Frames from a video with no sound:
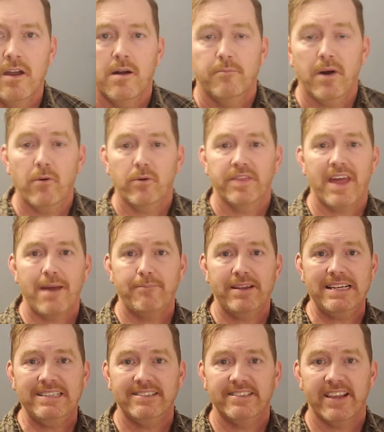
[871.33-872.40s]
But with that
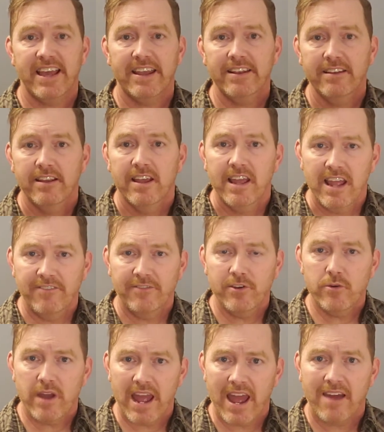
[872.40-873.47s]
being said, if
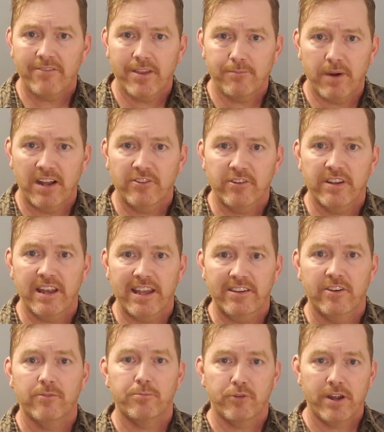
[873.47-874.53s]
you have the budget and
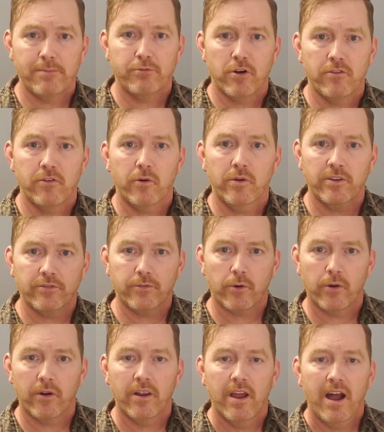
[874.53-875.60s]
your pre-approval is
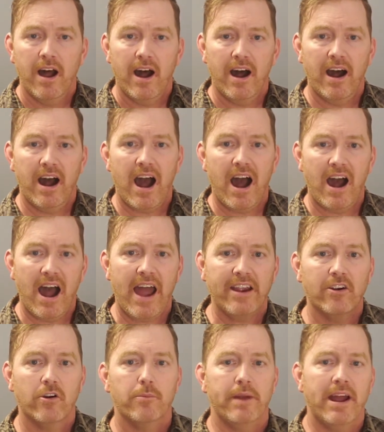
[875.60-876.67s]
for a
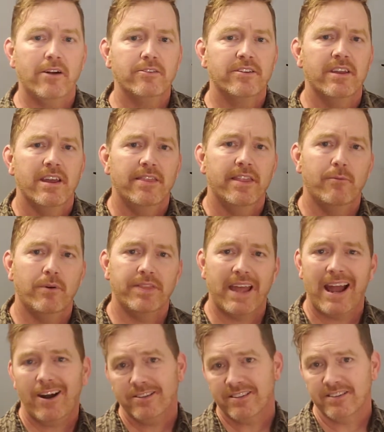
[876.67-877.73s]
higher amount than what the
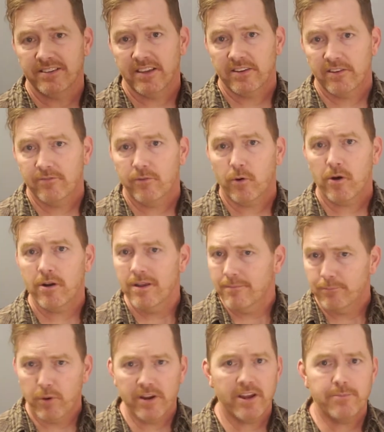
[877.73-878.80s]
house is listed for,
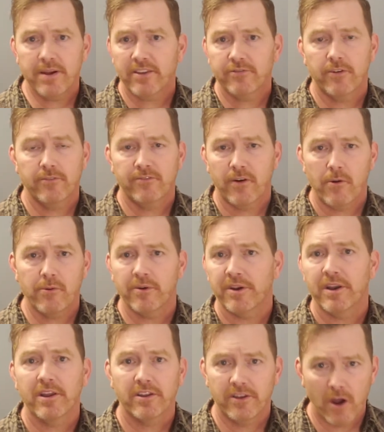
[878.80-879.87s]
put your best foot forward.
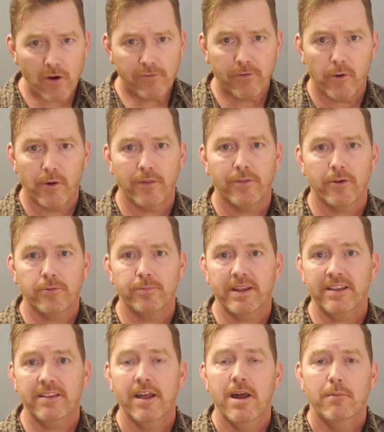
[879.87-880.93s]
Go for it. There's
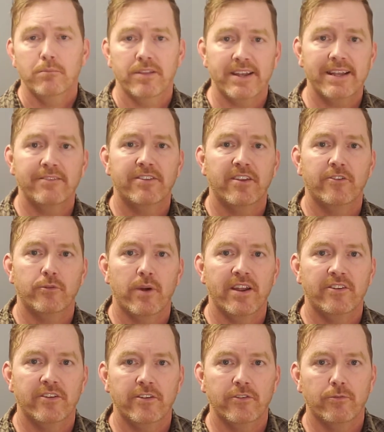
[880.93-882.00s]
been plenty of
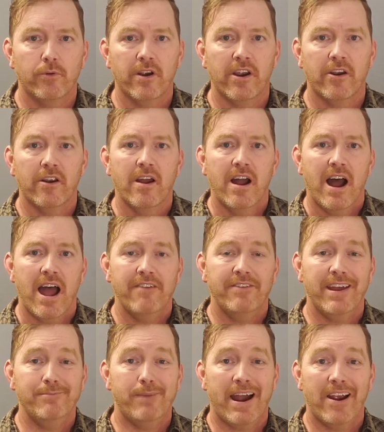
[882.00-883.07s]
situations where I've
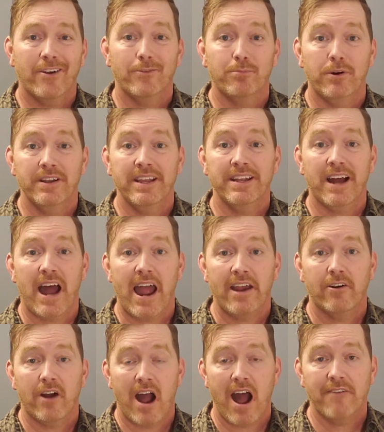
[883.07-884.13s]
had buyers put in a
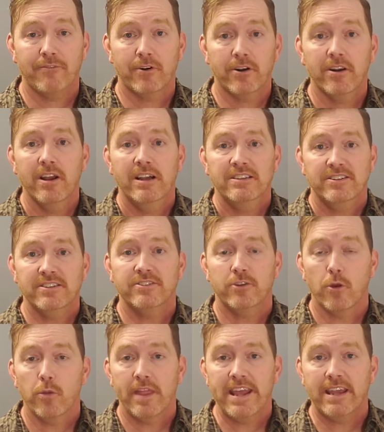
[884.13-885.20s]
higher offer just
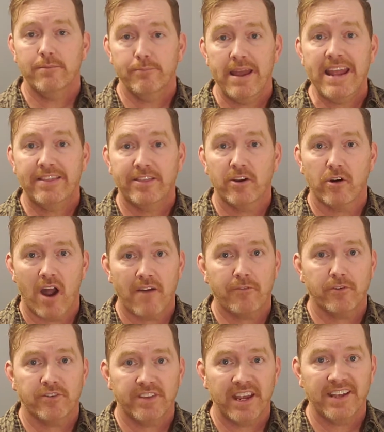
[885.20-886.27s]
so they can make their
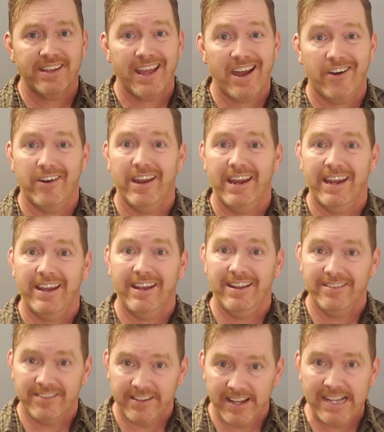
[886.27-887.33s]
offer stand out. And
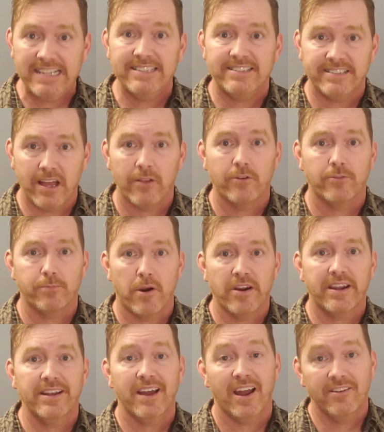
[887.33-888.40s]
in today's seller's
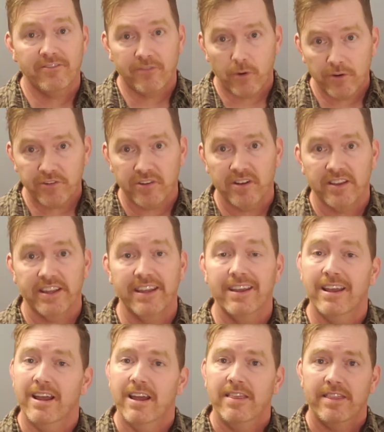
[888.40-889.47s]
market, unfortunately,
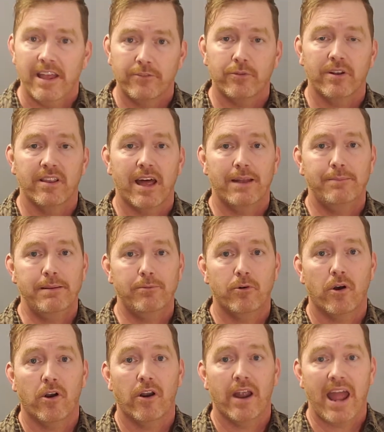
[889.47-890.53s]
That's what a lot of people
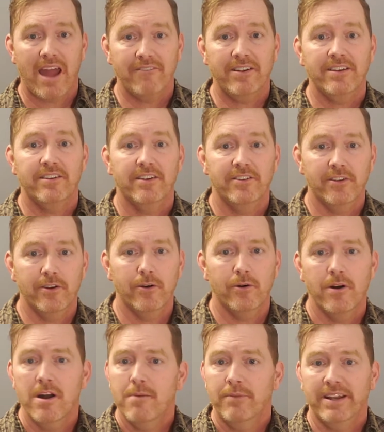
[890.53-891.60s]
are having to do.
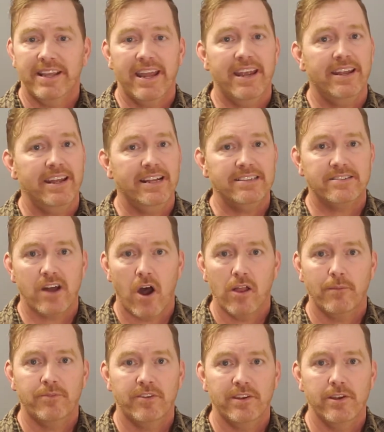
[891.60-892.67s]
But again, it's all
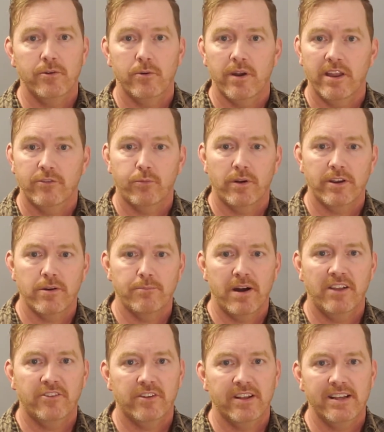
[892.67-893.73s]
up to you. It's what your
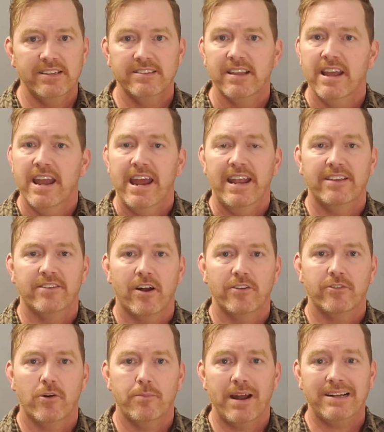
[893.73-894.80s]
budget is, and it's
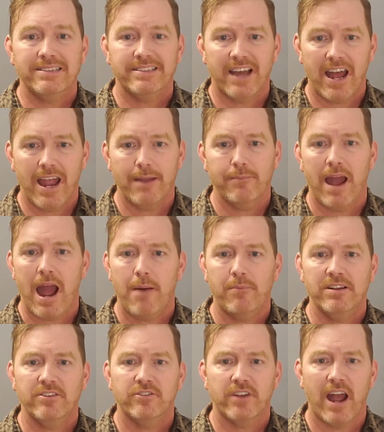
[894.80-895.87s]
also about time. How
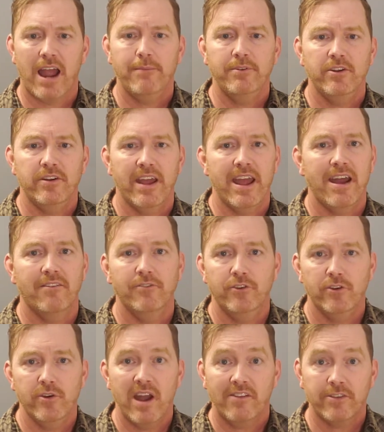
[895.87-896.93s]
much time do you have? Do
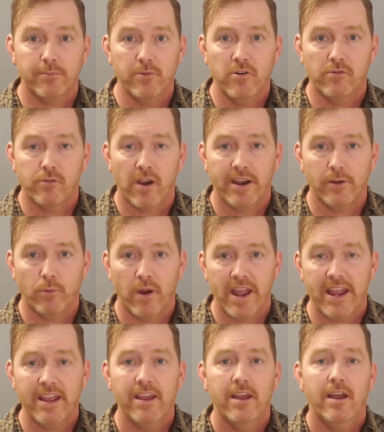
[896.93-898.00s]
you have to move right
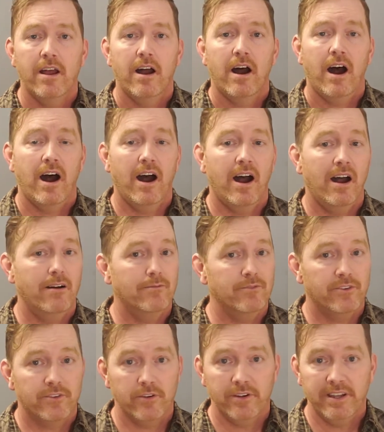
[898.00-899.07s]
away?
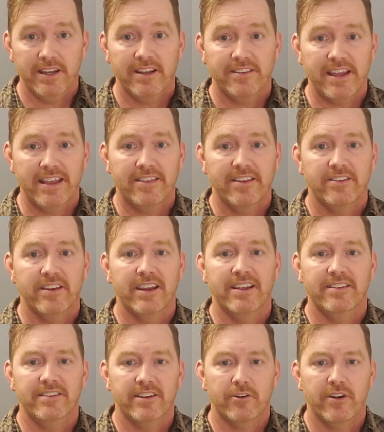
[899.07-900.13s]
So you need to take this in
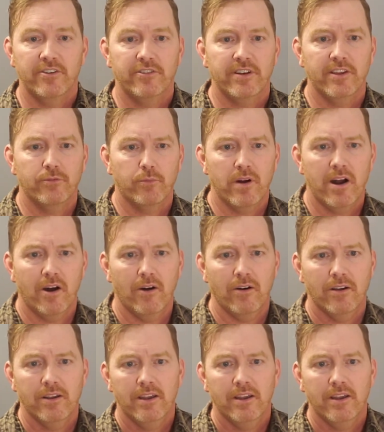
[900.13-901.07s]
consideration as well.